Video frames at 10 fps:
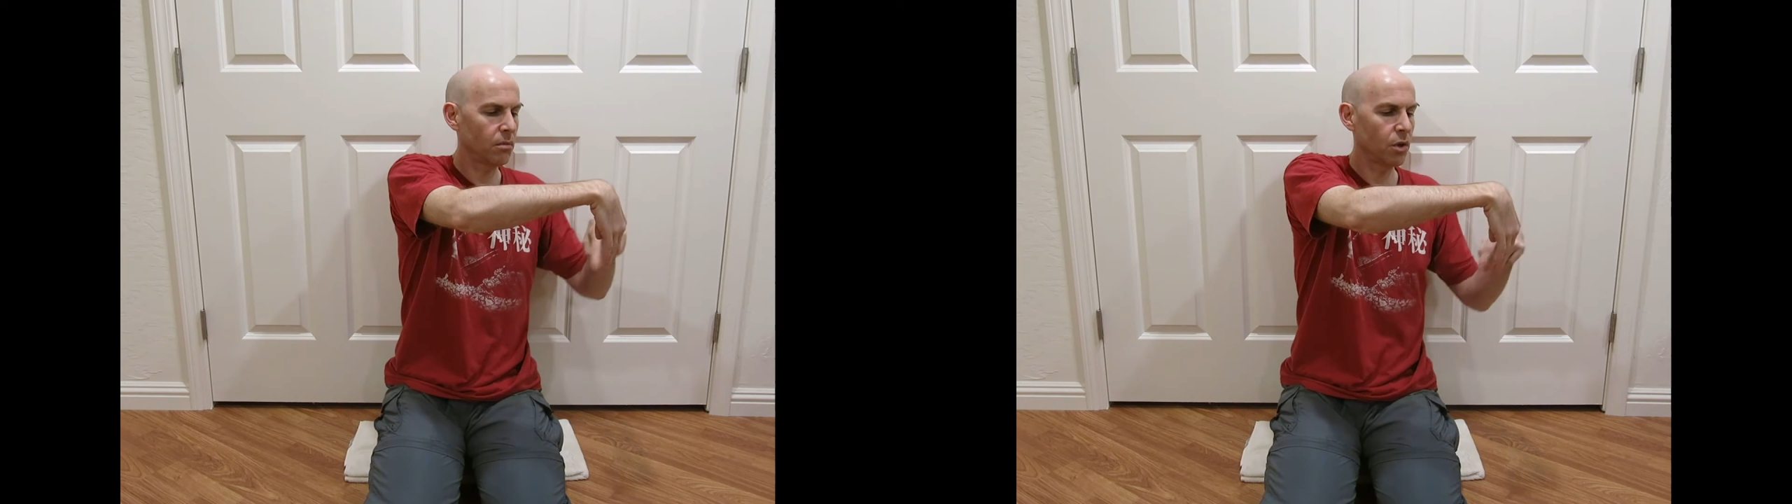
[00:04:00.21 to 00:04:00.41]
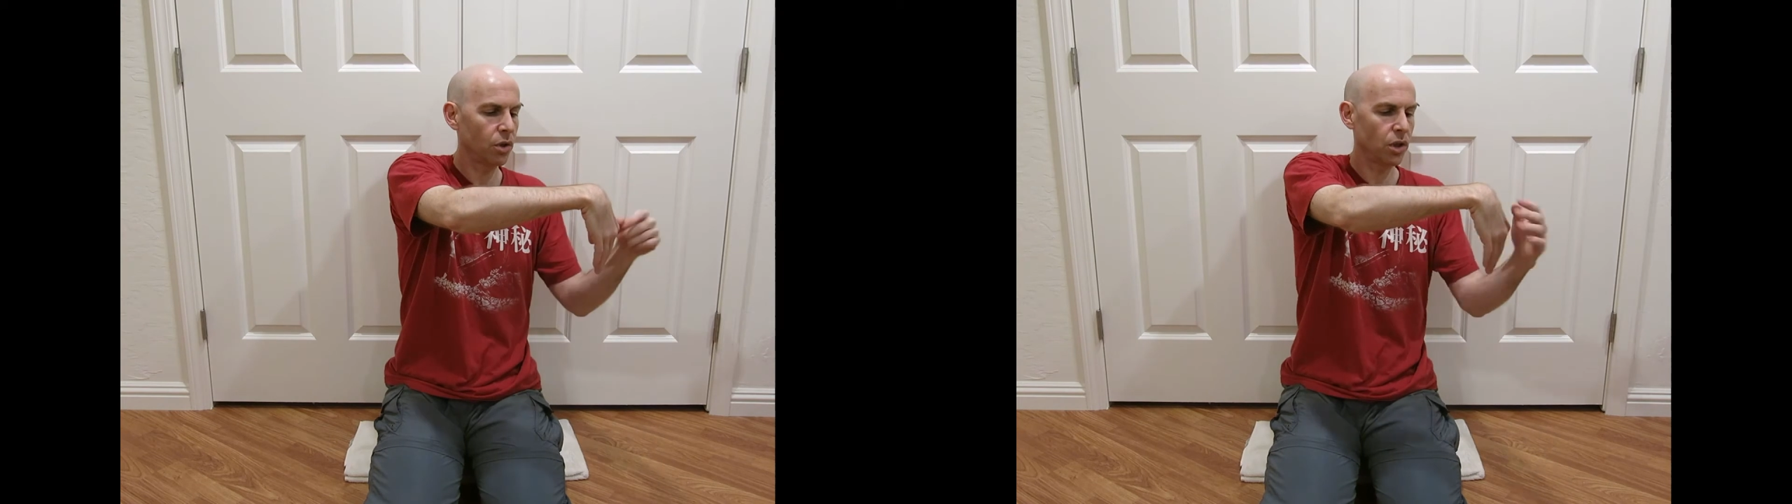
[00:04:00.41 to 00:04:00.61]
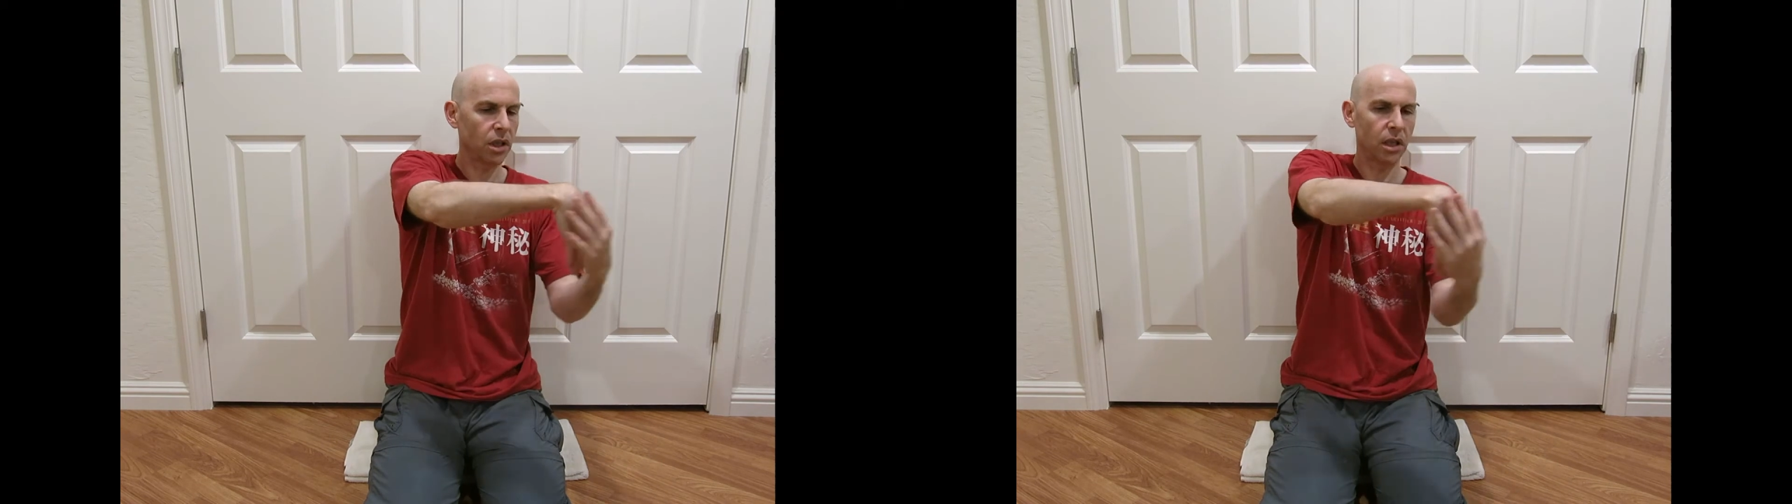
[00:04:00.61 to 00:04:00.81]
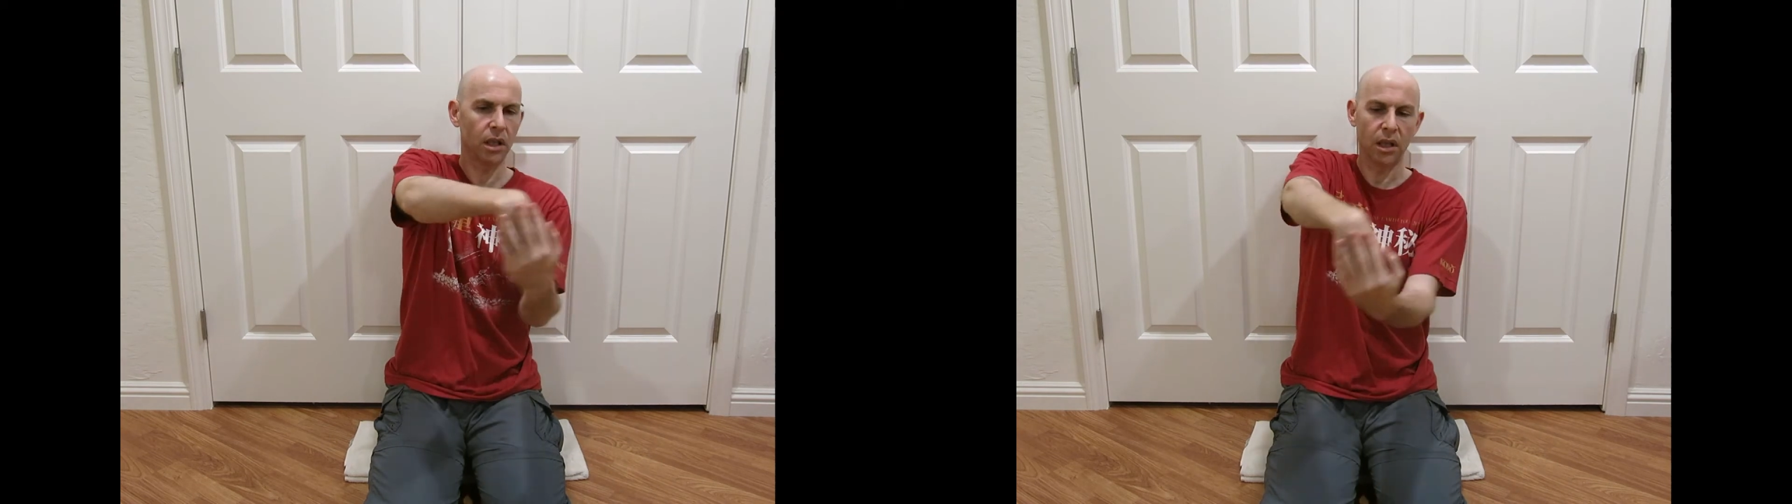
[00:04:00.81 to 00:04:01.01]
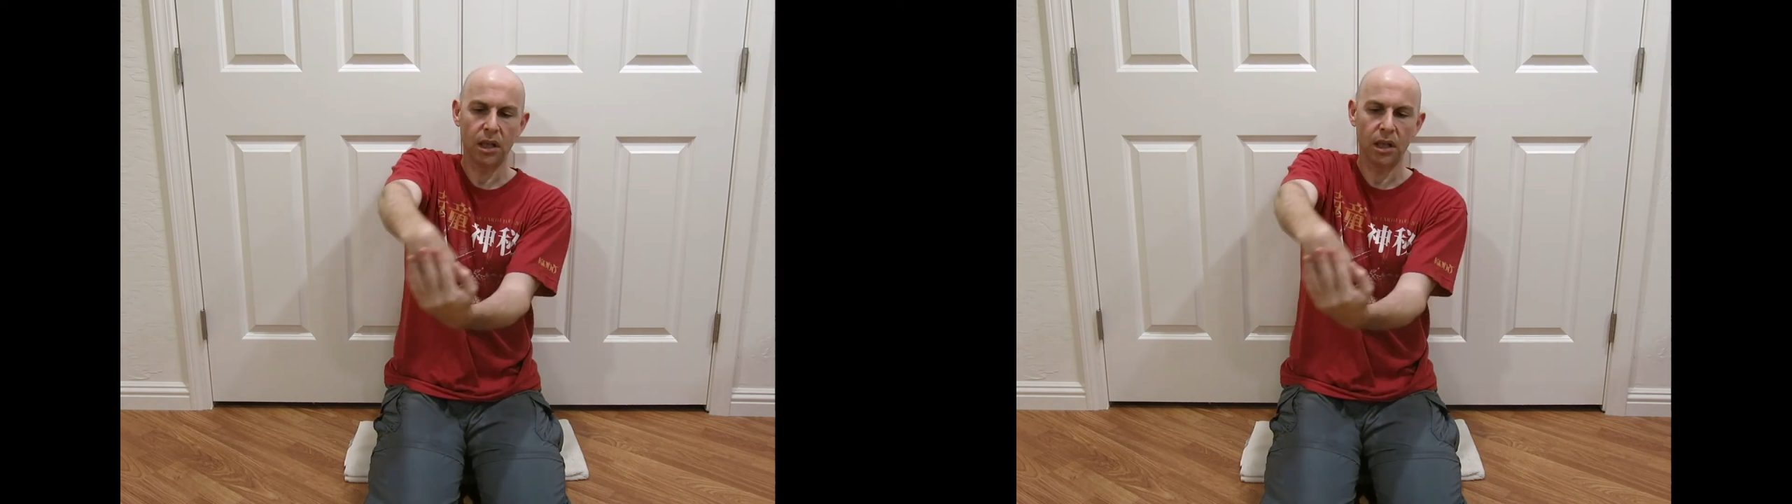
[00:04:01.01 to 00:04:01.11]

motion